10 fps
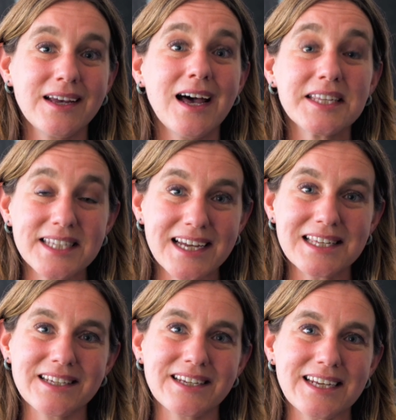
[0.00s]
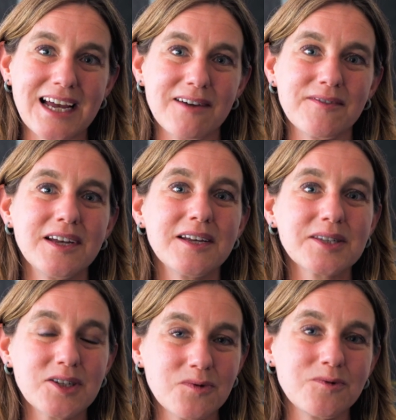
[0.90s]
and it's excellent to have
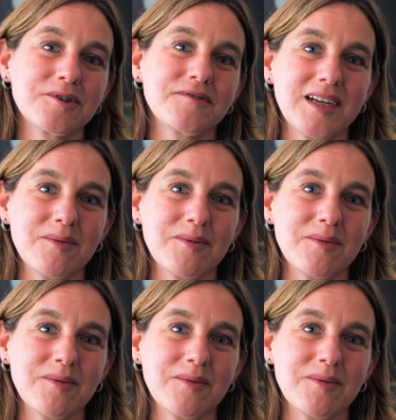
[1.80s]
such a wonderful